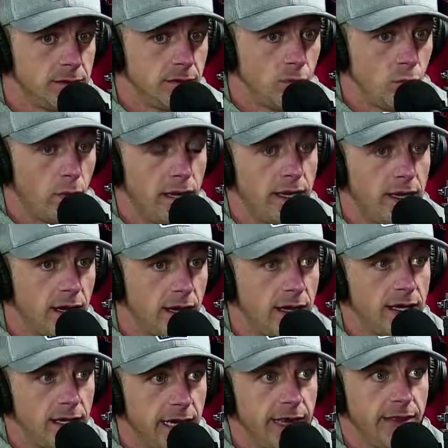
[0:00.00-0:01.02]
when
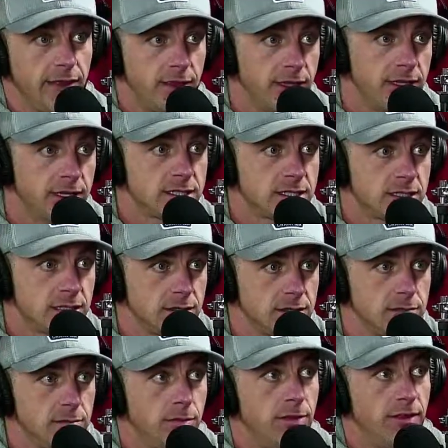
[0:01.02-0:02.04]
I get this,
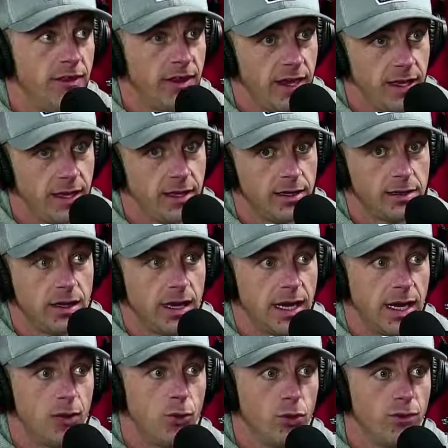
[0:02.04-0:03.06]
then
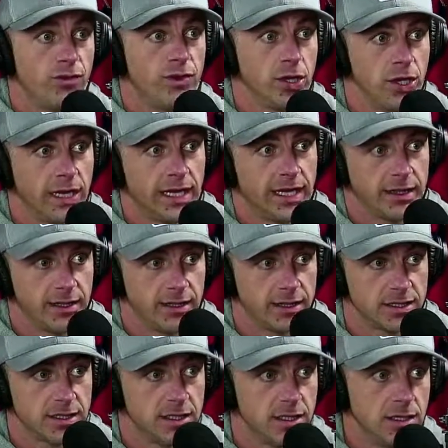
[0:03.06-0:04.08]
I will feel like
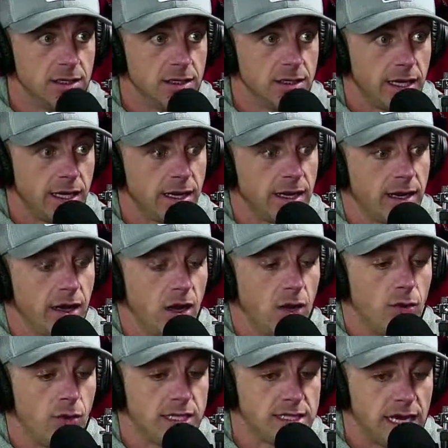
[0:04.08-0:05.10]
this. And I
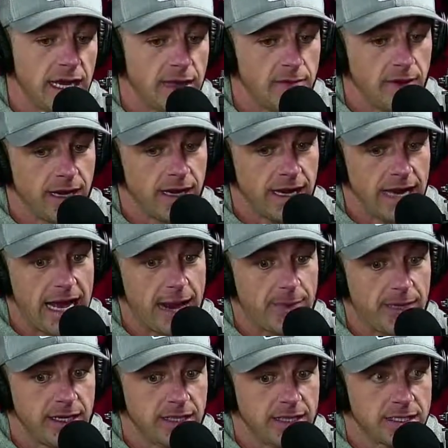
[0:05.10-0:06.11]
always had my
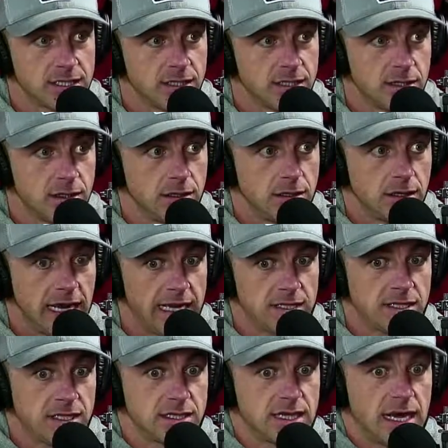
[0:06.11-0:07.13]
happiness
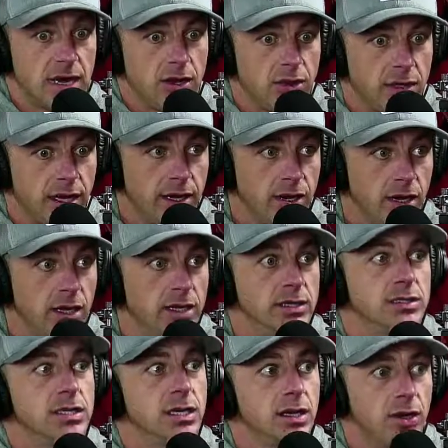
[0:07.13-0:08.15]
as this outlier
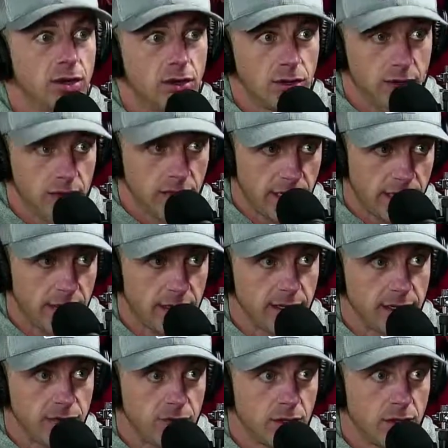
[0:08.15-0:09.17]
until I
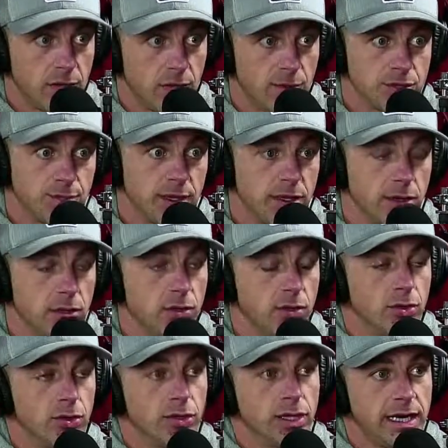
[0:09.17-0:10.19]
get to accomplish my
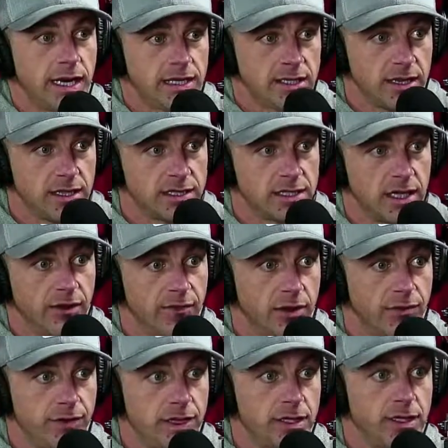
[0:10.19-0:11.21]
goal or get to this level
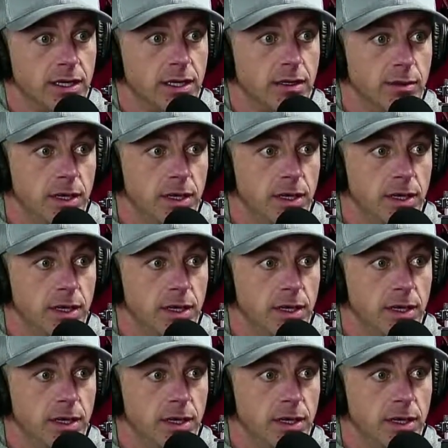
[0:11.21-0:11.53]
of income.